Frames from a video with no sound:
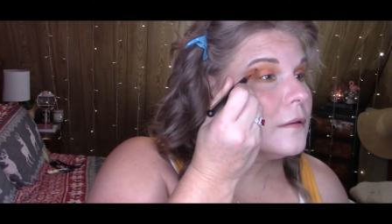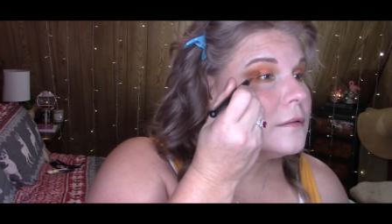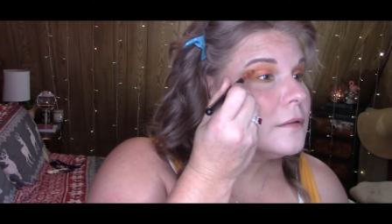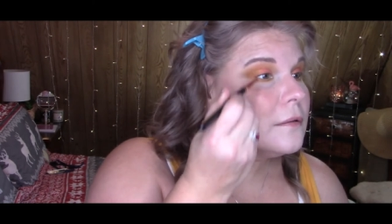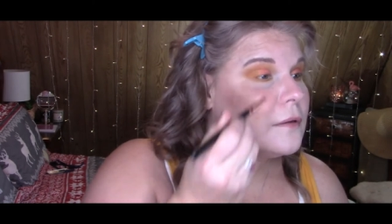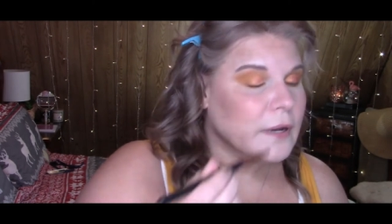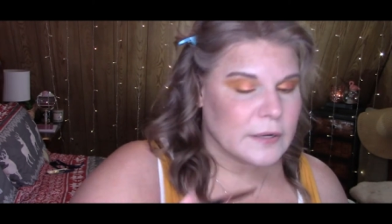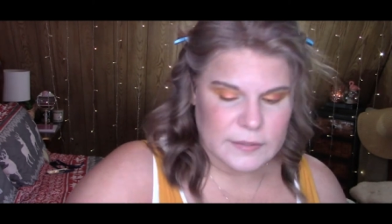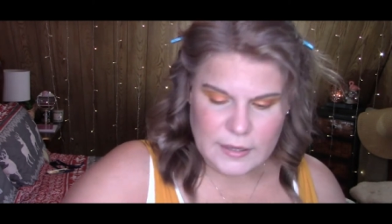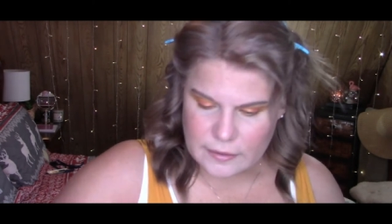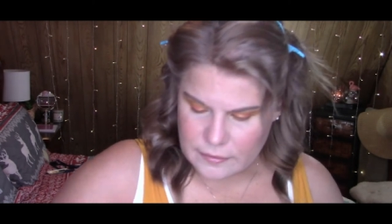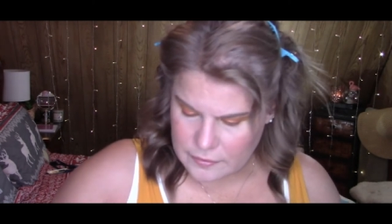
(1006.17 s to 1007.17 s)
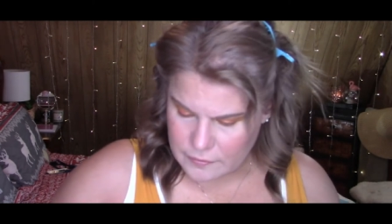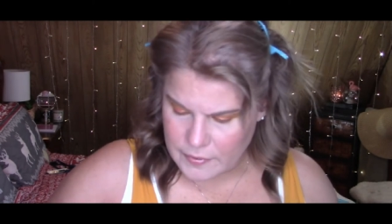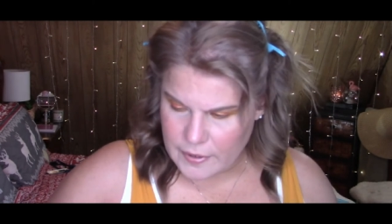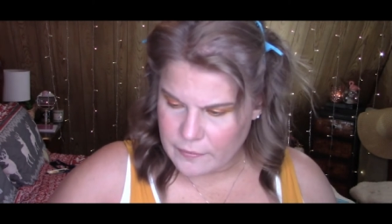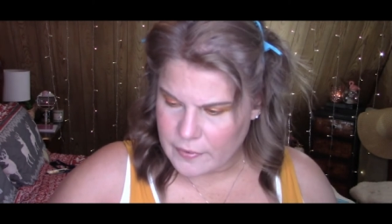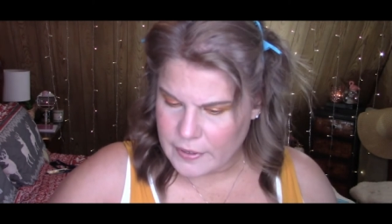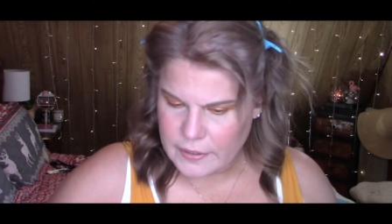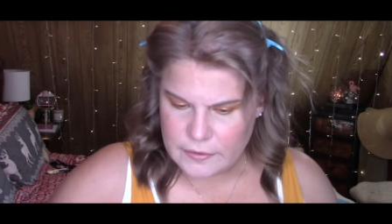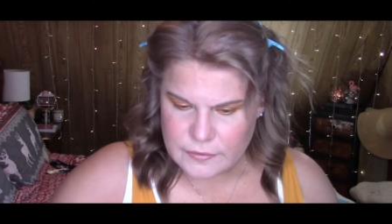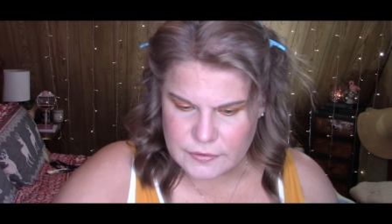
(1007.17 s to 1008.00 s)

Still not exactly the way I want it,